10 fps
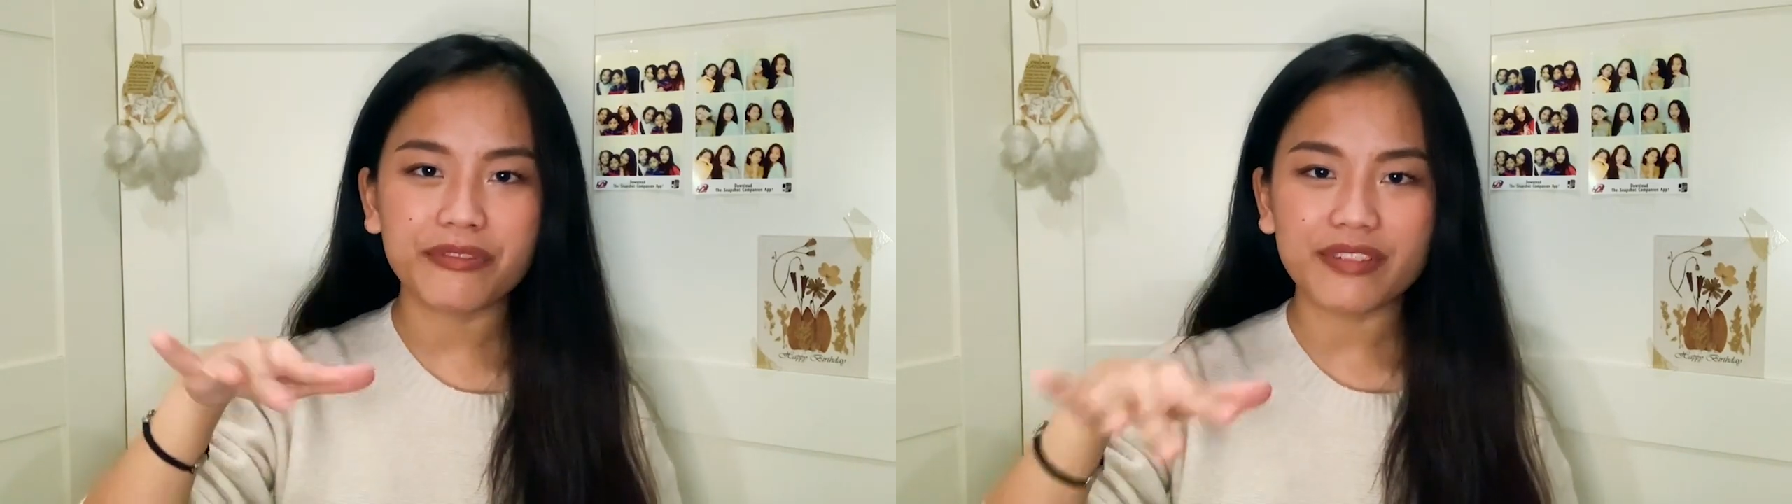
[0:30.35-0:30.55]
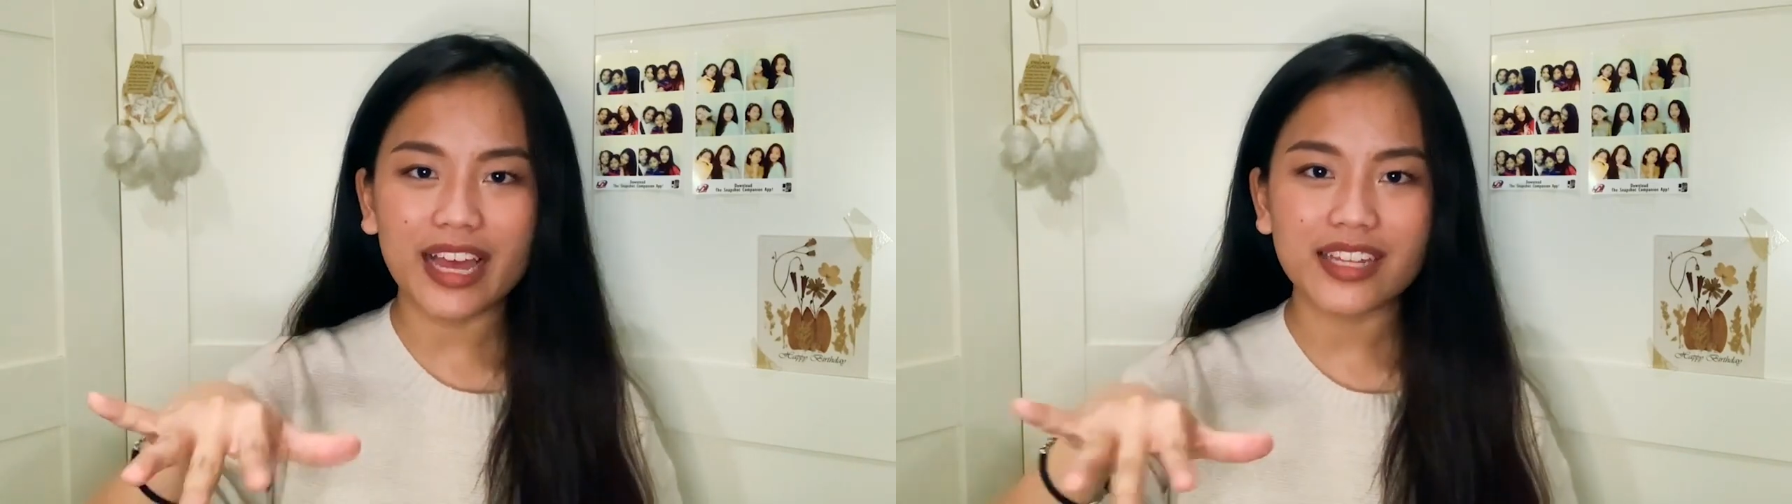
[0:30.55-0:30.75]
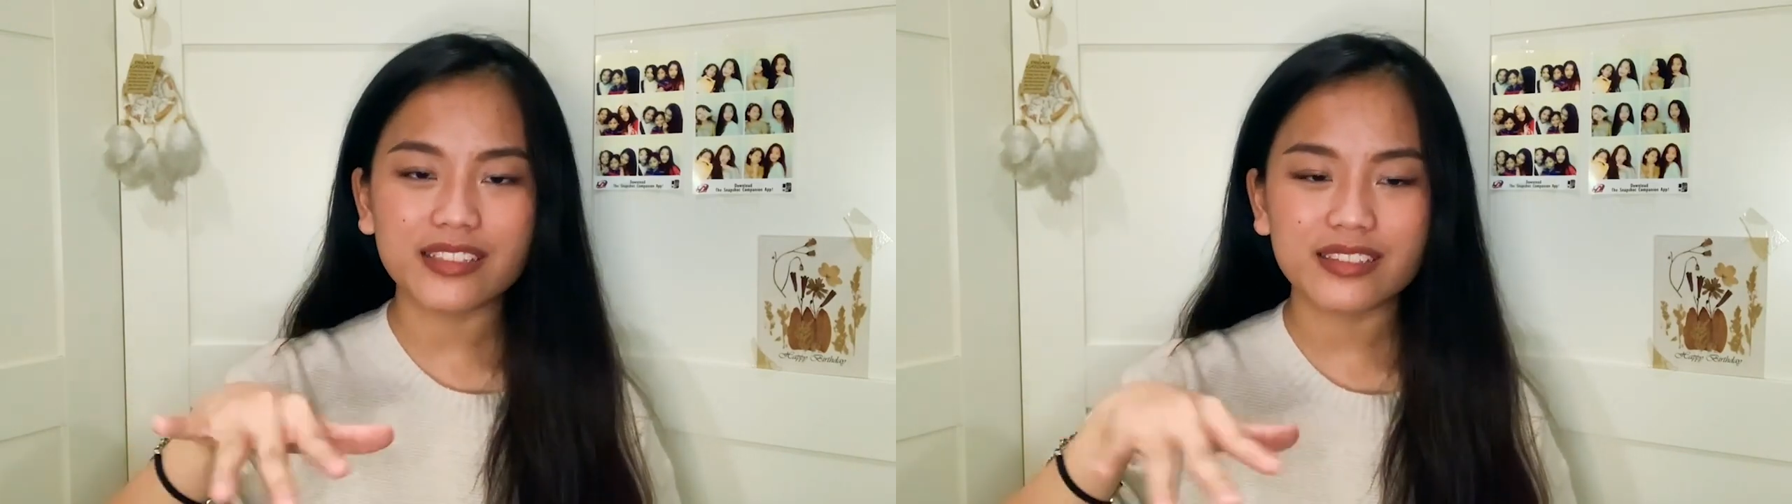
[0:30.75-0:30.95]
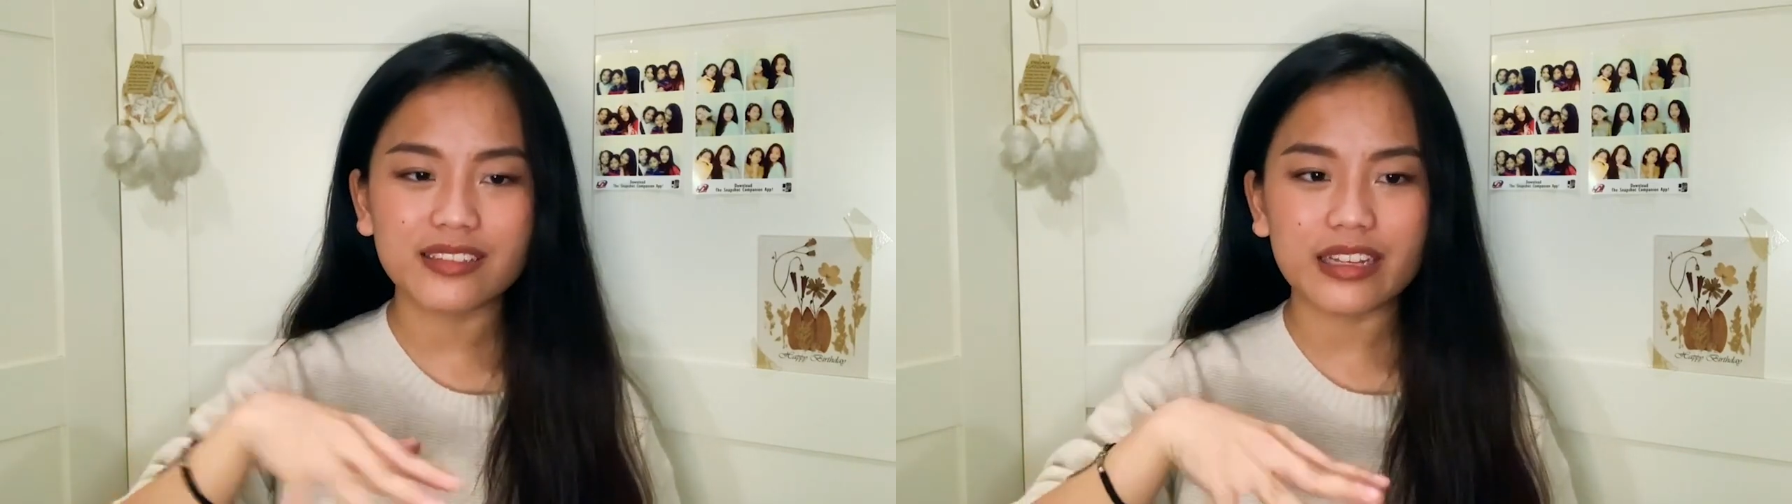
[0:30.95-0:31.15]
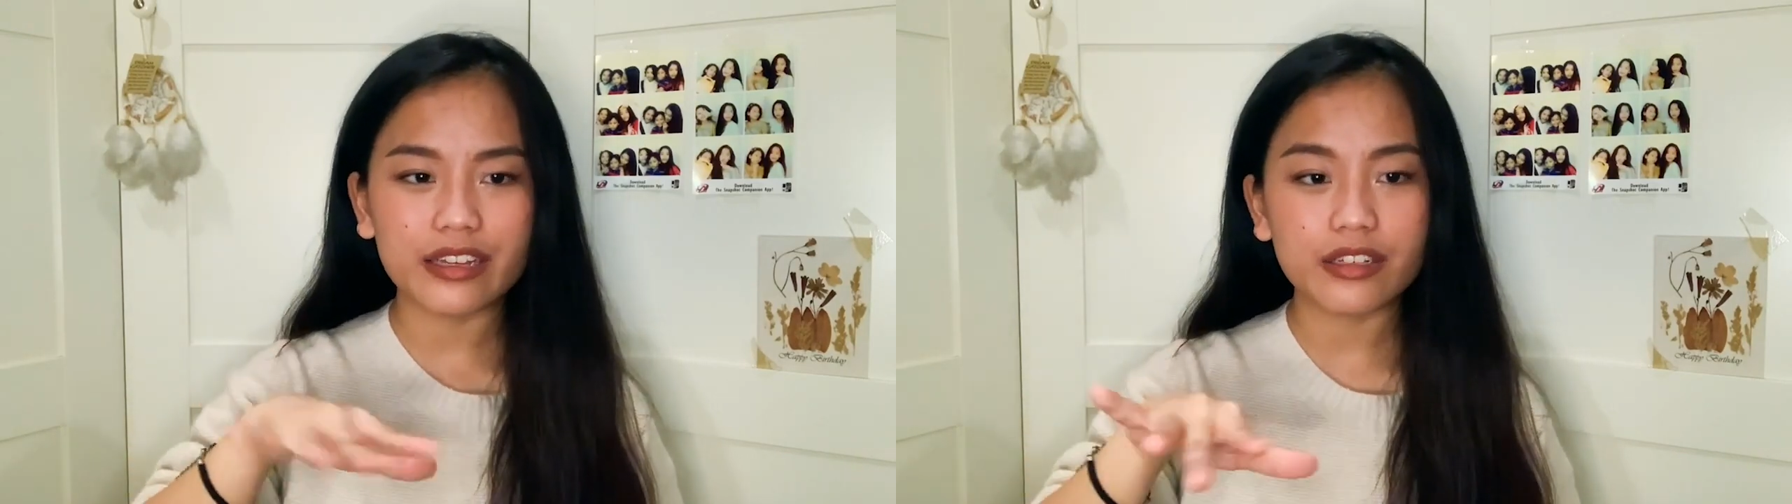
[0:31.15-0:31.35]
flats,
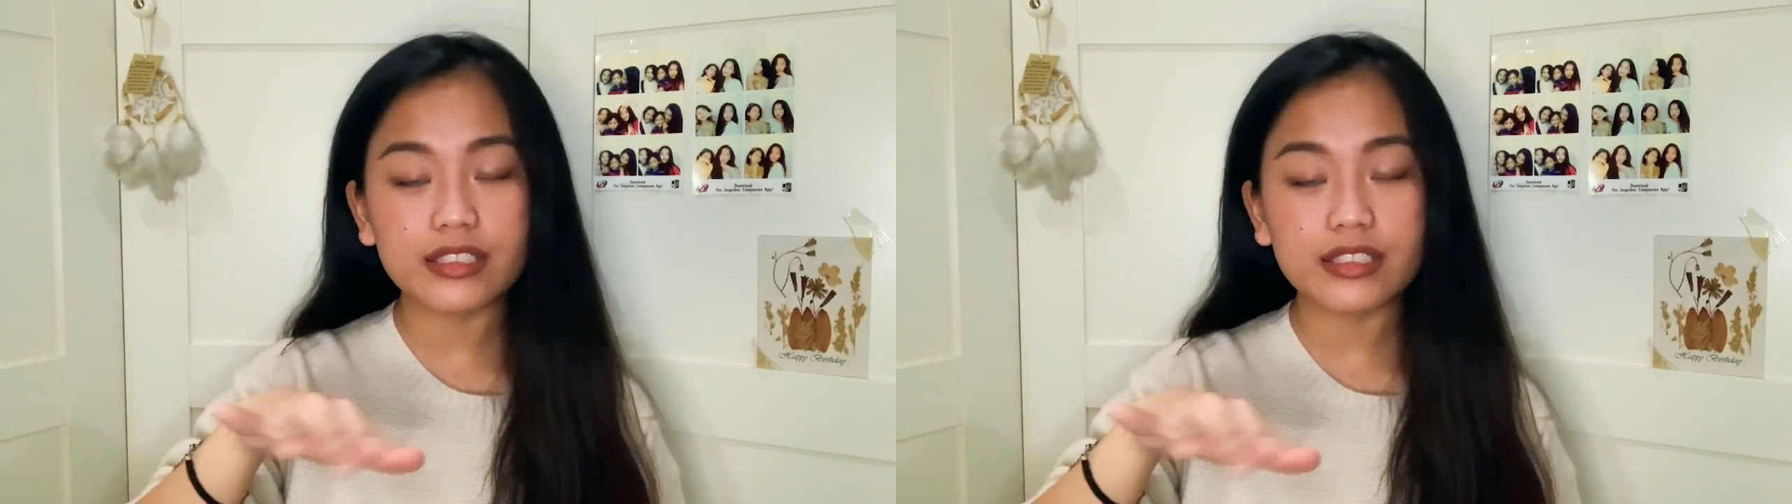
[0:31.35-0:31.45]
like